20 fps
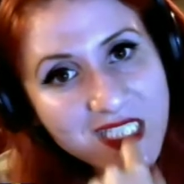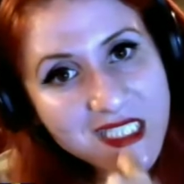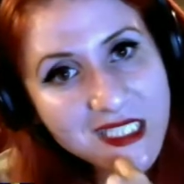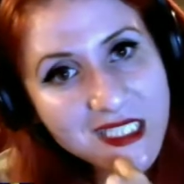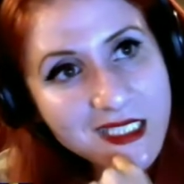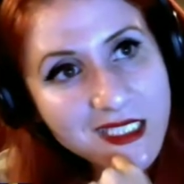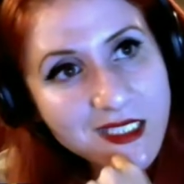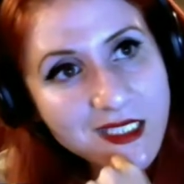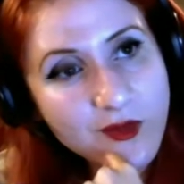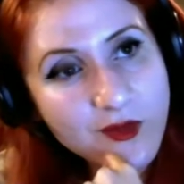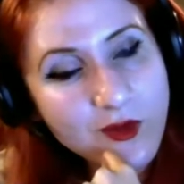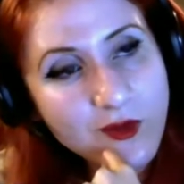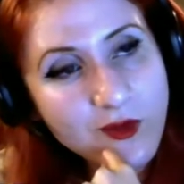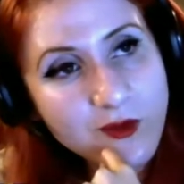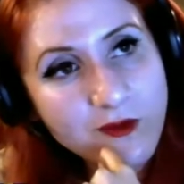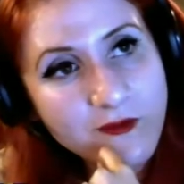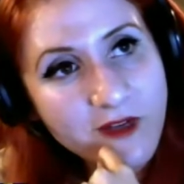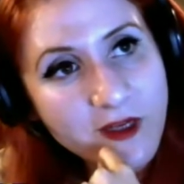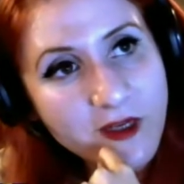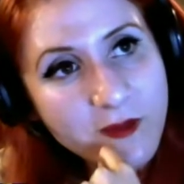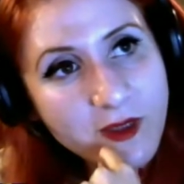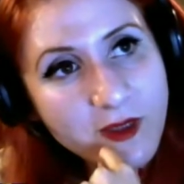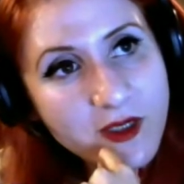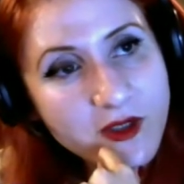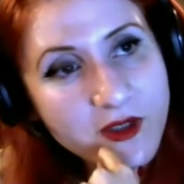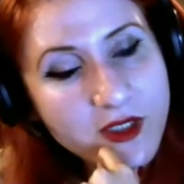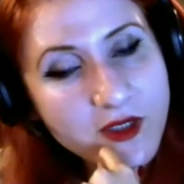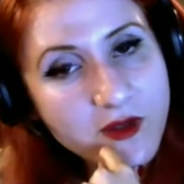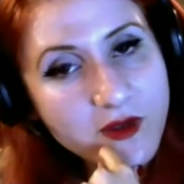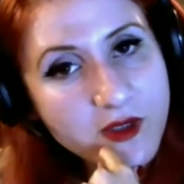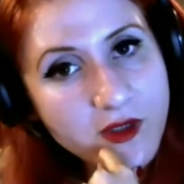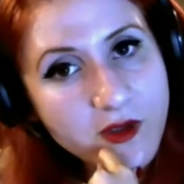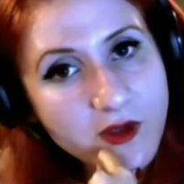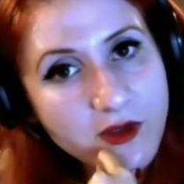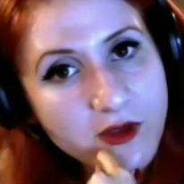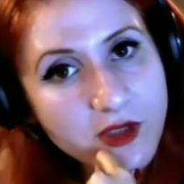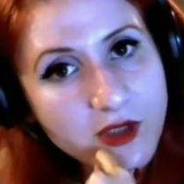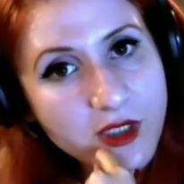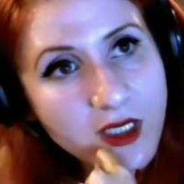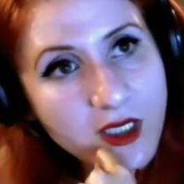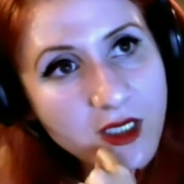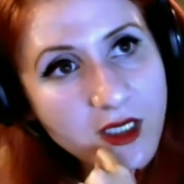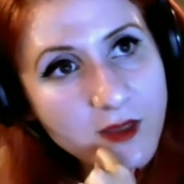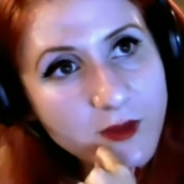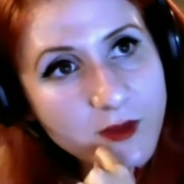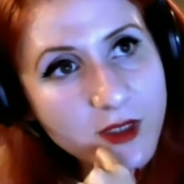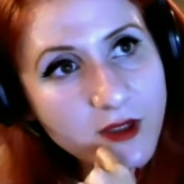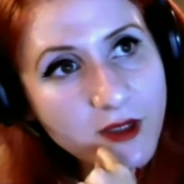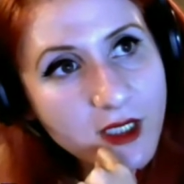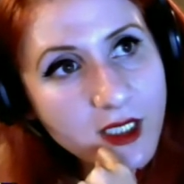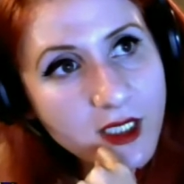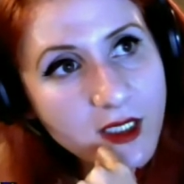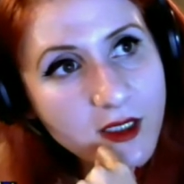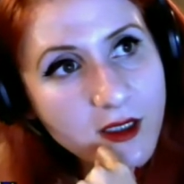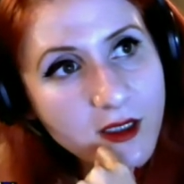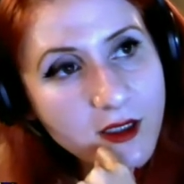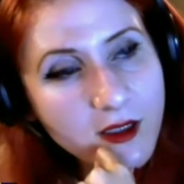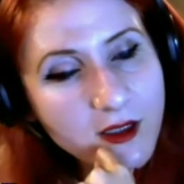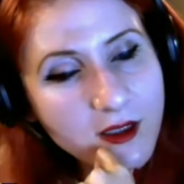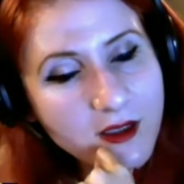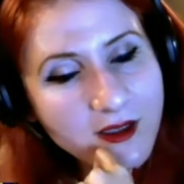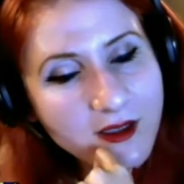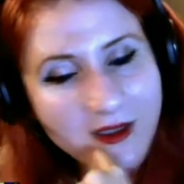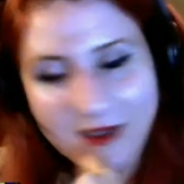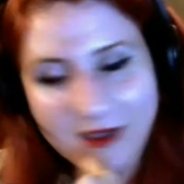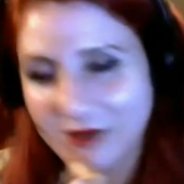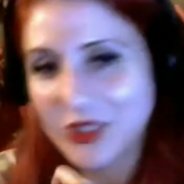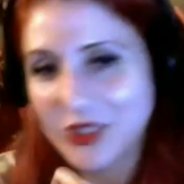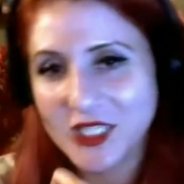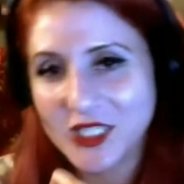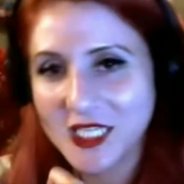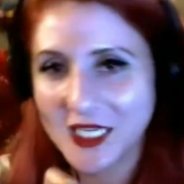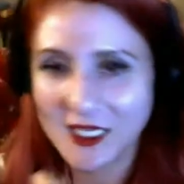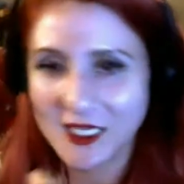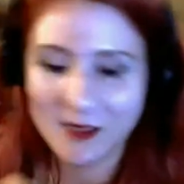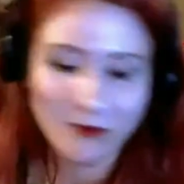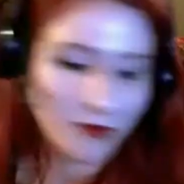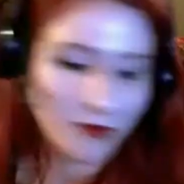because the vampires don't do their job, do they? I'm just kidding.